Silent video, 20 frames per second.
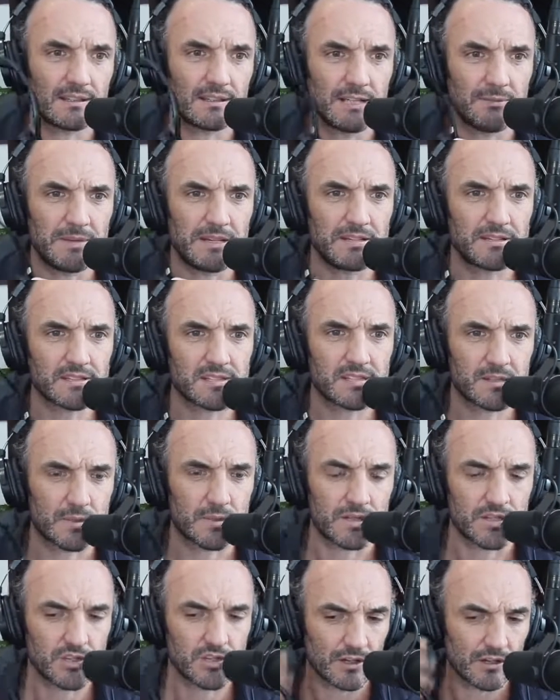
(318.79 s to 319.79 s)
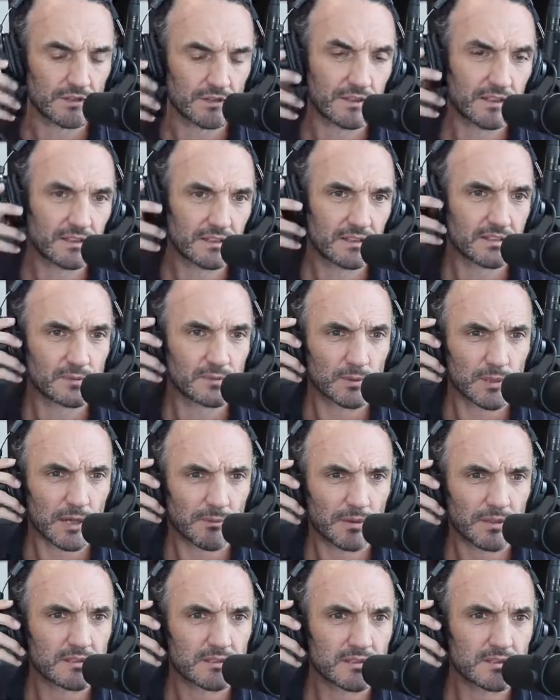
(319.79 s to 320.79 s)
Let me just switch over, because what I'm
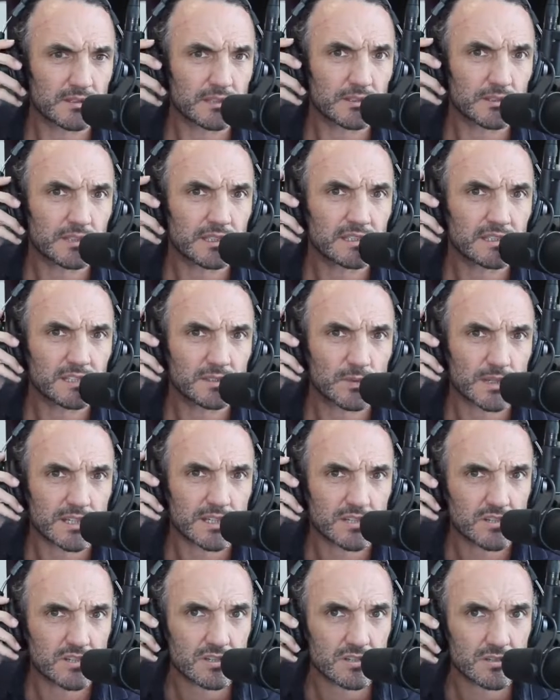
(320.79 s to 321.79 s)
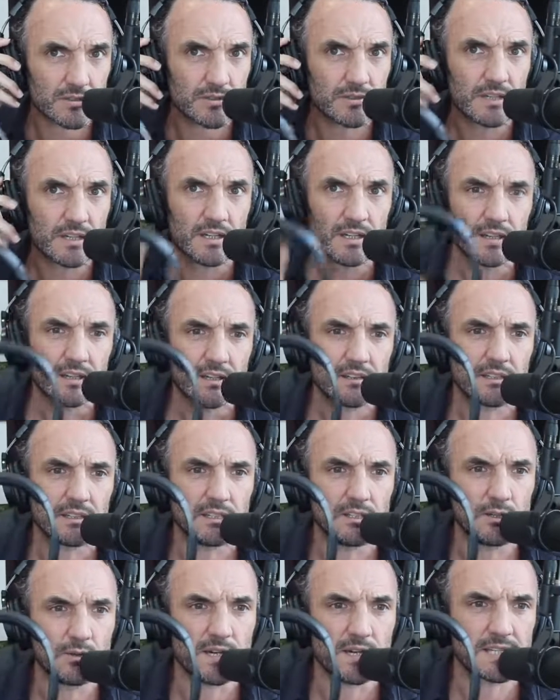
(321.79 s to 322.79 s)
going to do is switch to
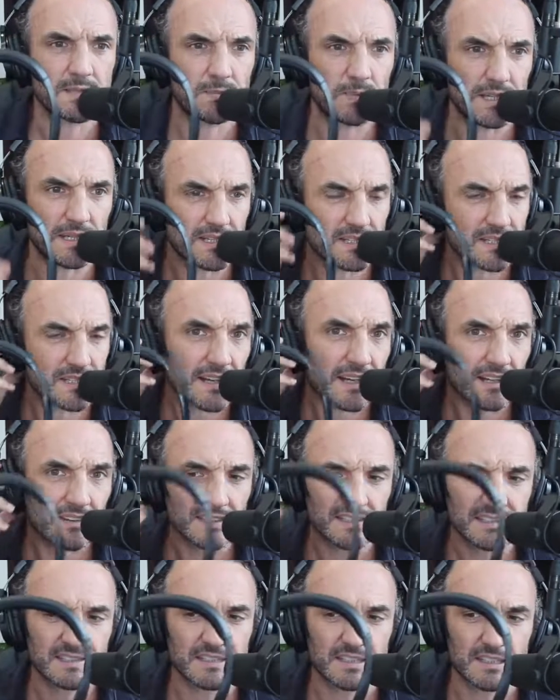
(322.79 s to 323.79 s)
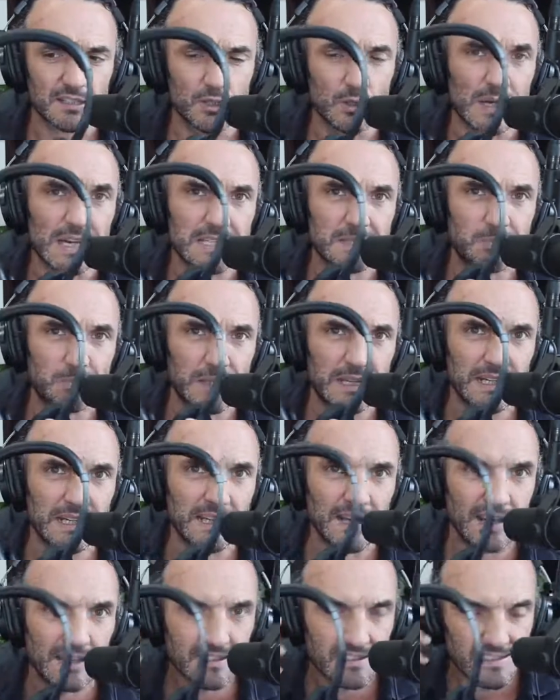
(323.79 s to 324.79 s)
the USB setting. This is a USB
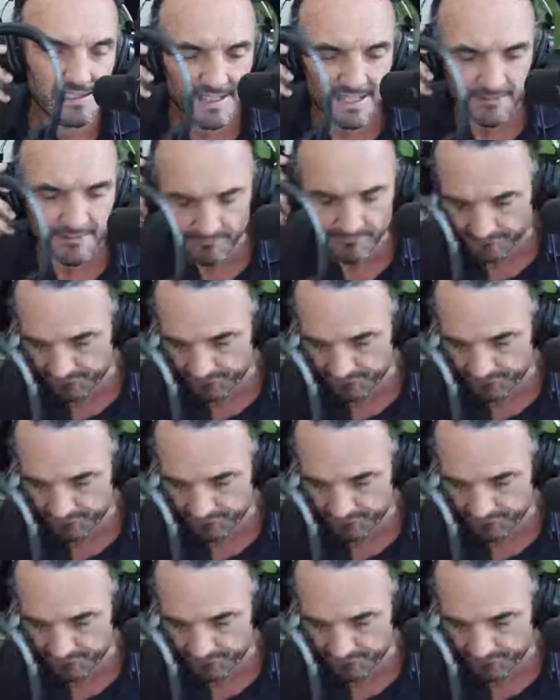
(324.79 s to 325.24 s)
headset,